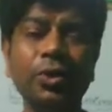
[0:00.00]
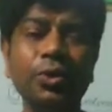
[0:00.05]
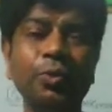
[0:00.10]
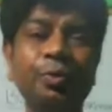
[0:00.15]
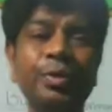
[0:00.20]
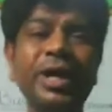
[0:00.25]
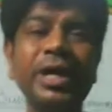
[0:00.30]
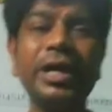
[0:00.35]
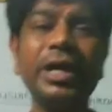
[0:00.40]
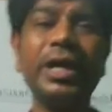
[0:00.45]

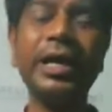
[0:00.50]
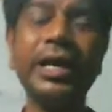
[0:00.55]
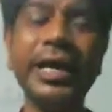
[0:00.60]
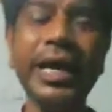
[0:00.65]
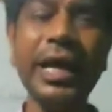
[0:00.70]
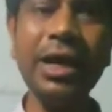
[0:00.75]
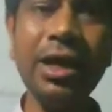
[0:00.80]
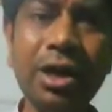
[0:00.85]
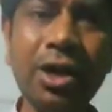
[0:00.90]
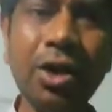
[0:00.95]
we
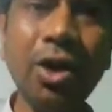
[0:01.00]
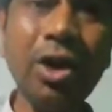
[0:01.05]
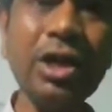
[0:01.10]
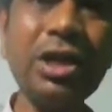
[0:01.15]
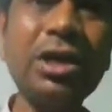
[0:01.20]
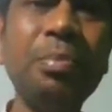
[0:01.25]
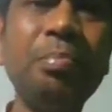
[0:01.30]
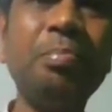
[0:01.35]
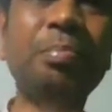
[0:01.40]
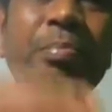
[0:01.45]
cannot
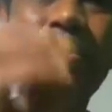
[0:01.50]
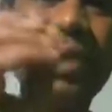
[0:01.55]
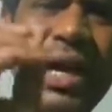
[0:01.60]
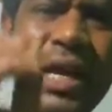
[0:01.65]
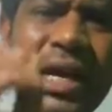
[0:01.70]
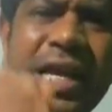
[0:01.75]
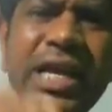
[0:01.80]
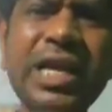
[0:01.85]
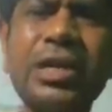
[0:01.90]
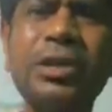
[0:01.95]

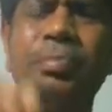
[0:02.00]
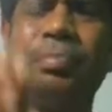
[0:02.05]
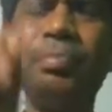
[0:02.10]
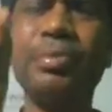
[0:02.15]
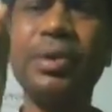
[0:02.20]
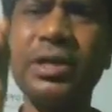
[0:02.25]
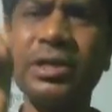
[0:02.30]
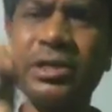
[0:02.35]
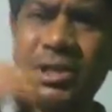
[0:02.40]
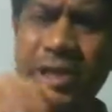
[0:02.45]
predict
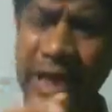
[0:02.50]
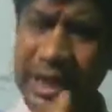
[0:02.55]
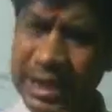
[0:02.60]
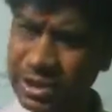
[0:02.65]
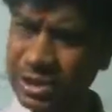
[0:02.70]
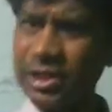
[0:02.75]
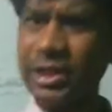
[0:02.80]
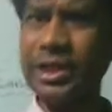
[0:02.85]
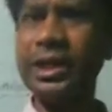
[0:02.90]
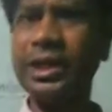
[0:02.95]

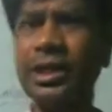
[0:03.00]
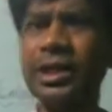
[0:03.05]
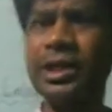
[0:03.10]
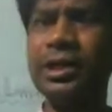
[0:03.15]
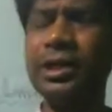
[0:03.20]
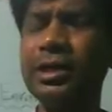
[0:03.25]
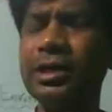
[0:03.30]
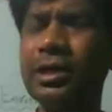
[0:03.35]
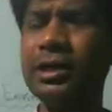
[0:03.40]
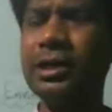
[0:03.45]
precisely
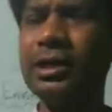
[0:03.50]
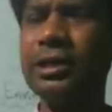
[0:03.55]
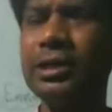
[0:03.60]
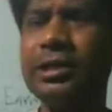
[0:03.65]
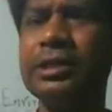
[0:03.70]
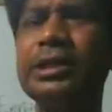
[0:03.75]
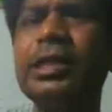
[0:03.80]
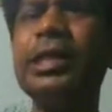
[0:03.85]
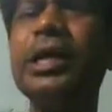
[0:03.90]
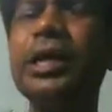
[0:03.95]

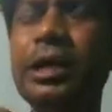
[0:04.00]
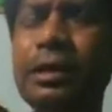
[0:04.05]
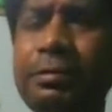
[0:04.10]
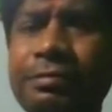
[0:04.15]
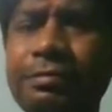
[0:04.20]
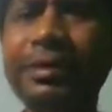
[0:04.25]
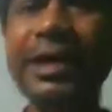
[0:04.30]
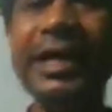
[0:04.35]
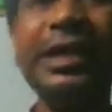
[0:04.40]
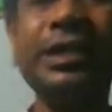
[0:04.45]
the
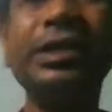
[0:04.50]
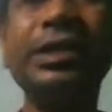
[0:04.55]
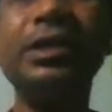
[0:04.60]
effect